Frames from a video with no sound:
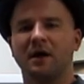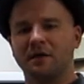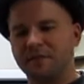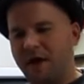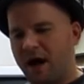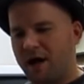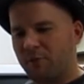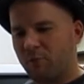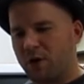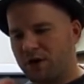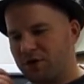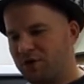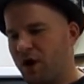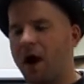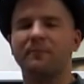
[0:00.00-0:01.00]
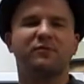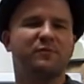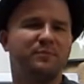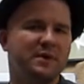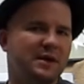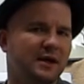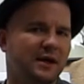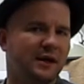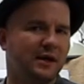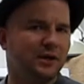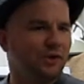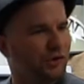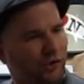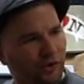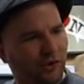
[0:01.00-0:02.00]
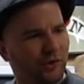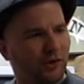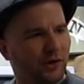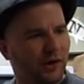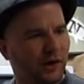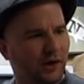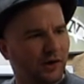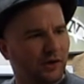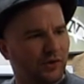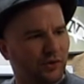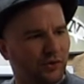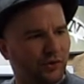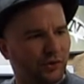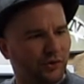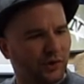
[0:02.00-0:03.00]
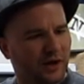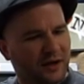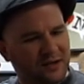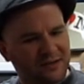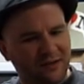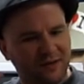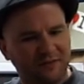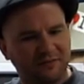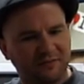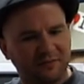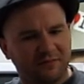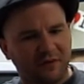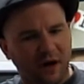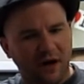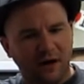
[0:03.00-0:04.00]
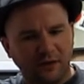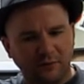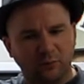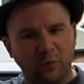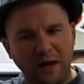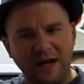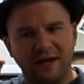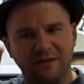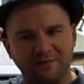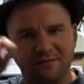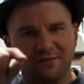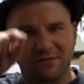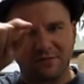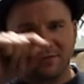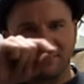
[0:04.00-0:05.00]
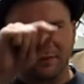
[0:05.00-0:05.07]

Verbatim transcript: That when I'm speaking, you're, you're instead of uh, waves,